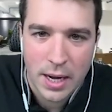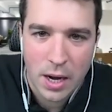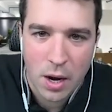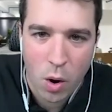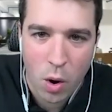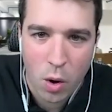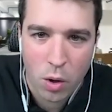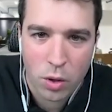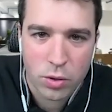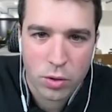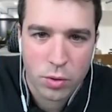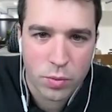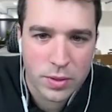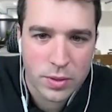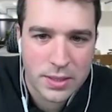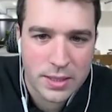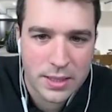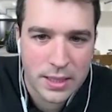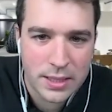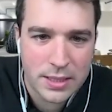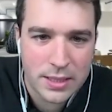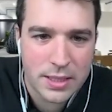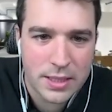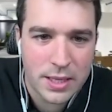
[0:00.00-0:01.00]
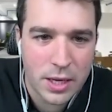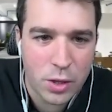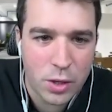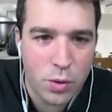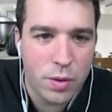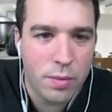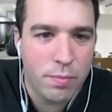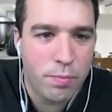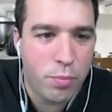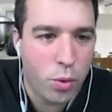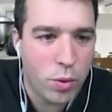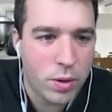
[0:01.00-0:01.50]
all the receipts that
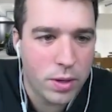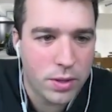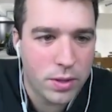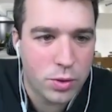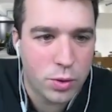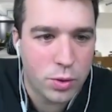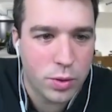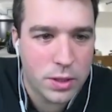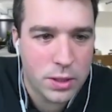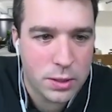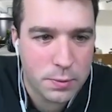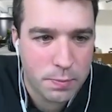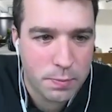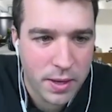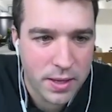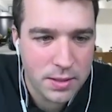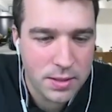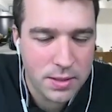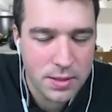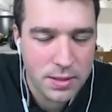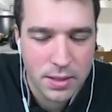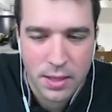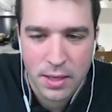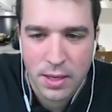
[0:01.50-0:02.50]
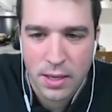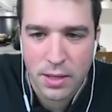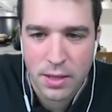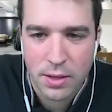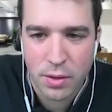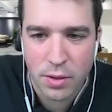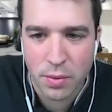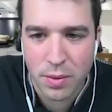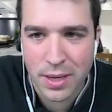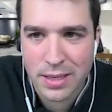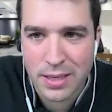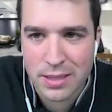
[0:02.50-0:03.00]
you import into expense,
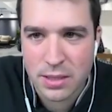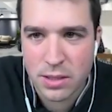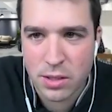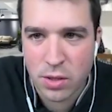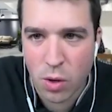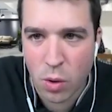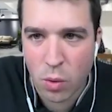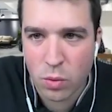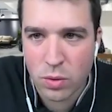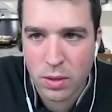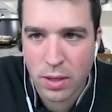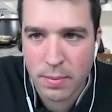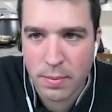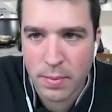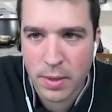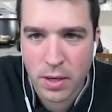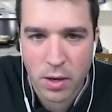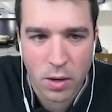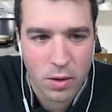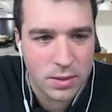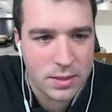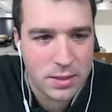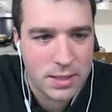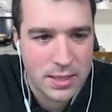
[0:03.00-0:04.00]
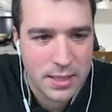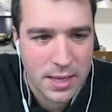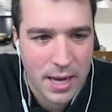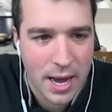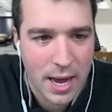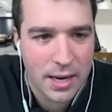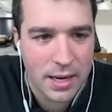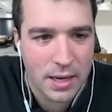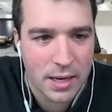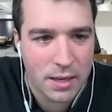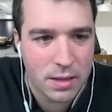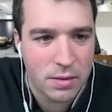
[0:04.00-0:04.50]
there is no limit on
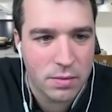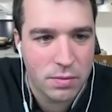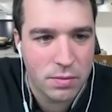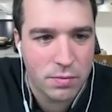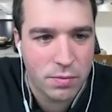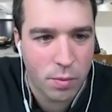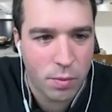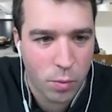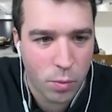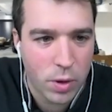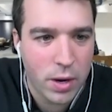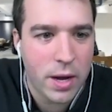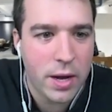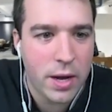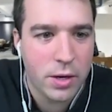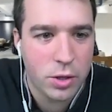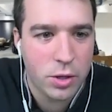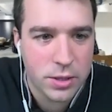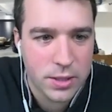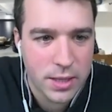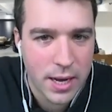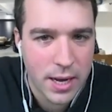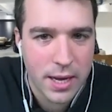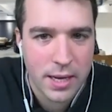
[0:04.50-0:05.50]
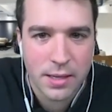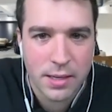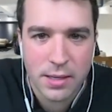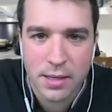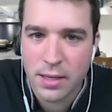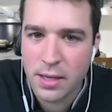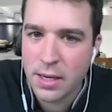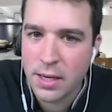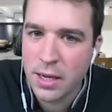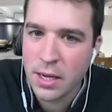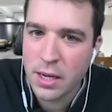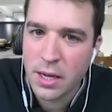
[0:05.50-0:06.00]
scanning. From what I understand,
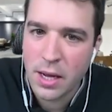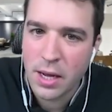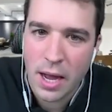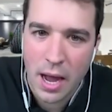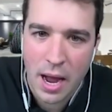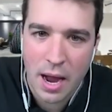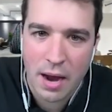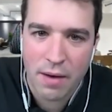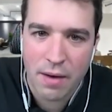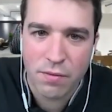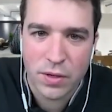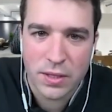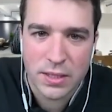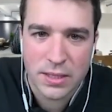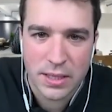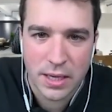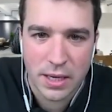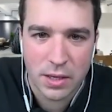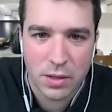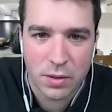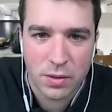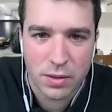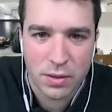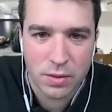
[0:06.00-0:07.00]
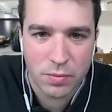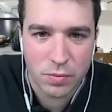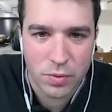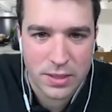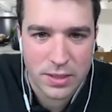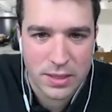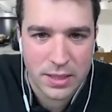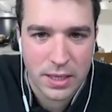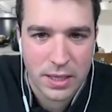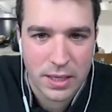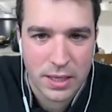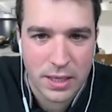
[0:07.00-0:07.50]
every single
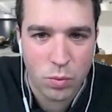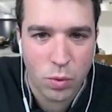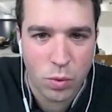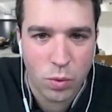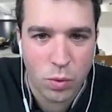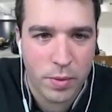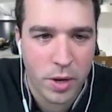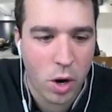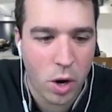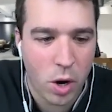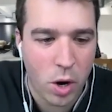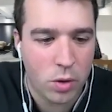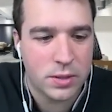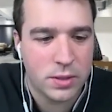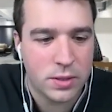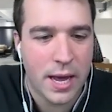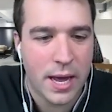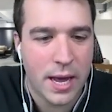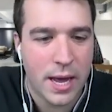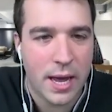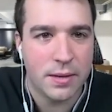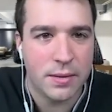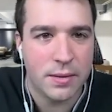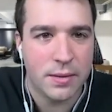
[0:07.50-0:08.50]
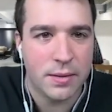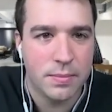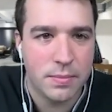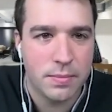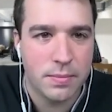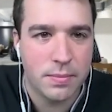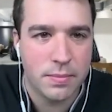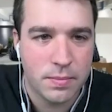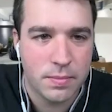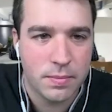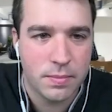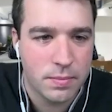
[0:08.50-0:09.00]
receipt will be auto scanned.
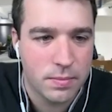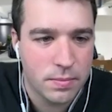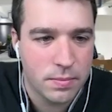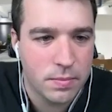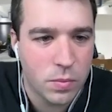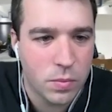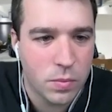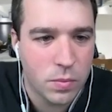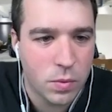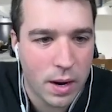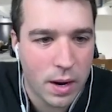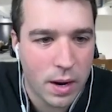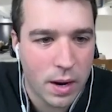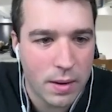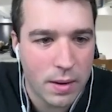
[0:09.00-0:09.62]
In okay?